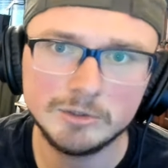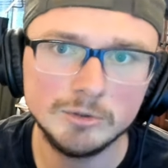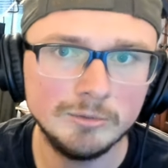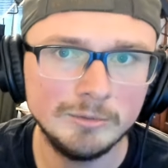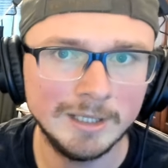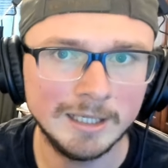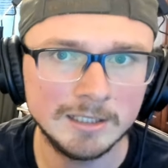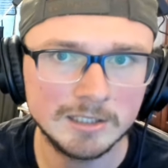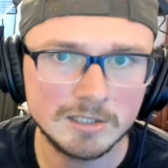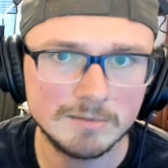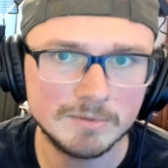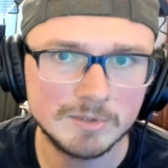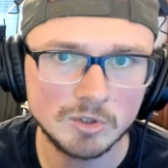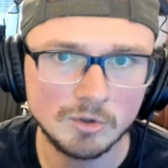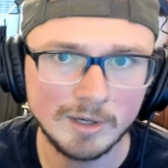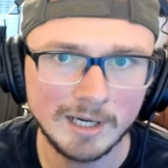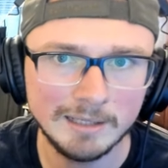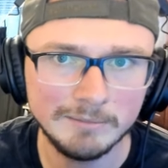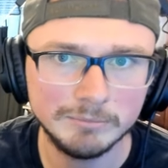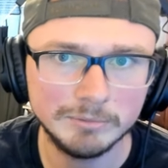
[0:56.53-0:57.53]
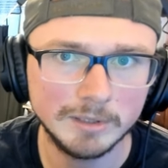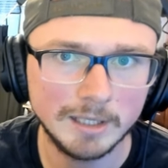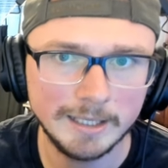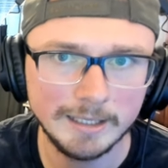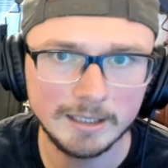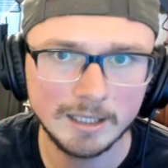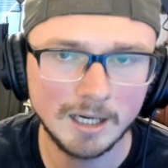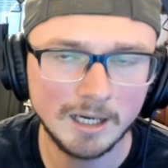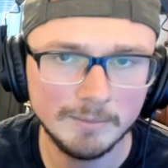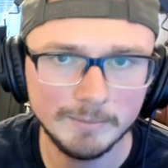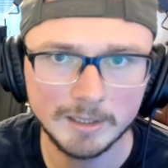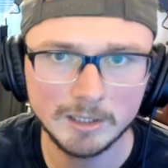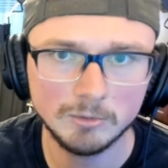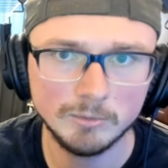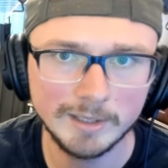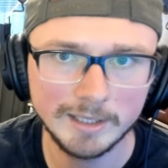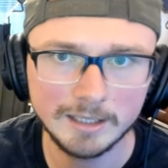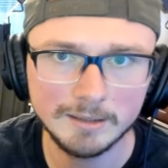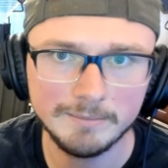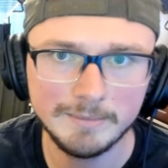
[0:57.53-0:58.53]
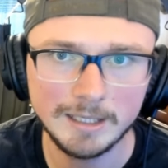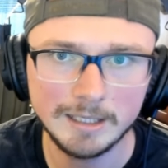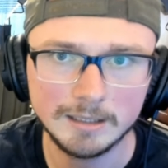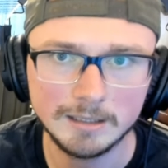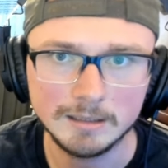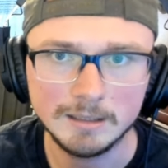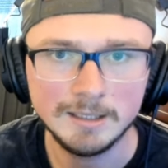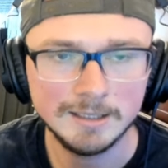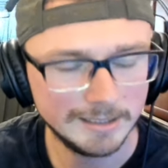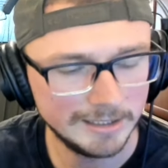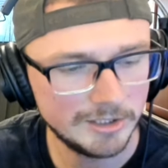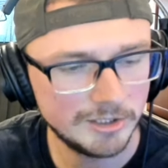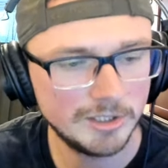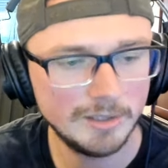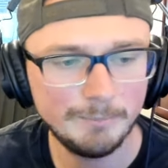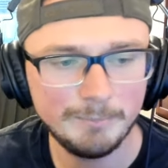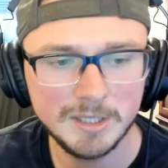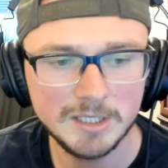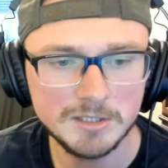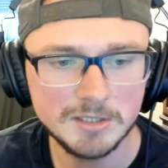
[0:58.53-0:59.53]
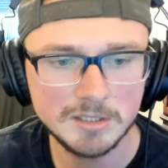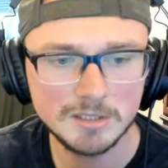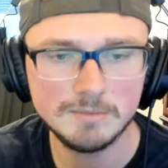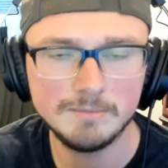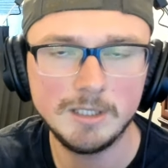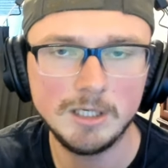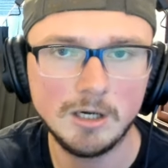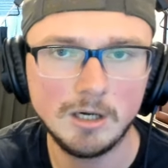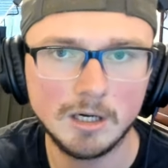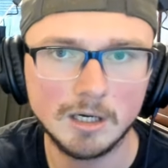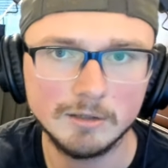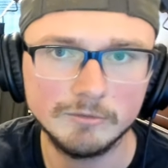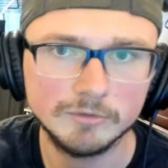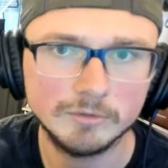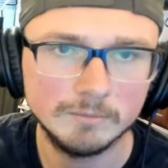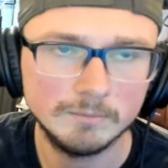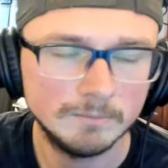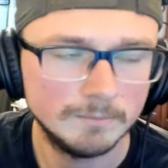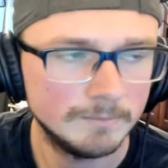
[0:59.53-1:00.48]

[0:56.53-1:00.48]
do not subscribe, like, comment, or recommend. That shit pisses me off.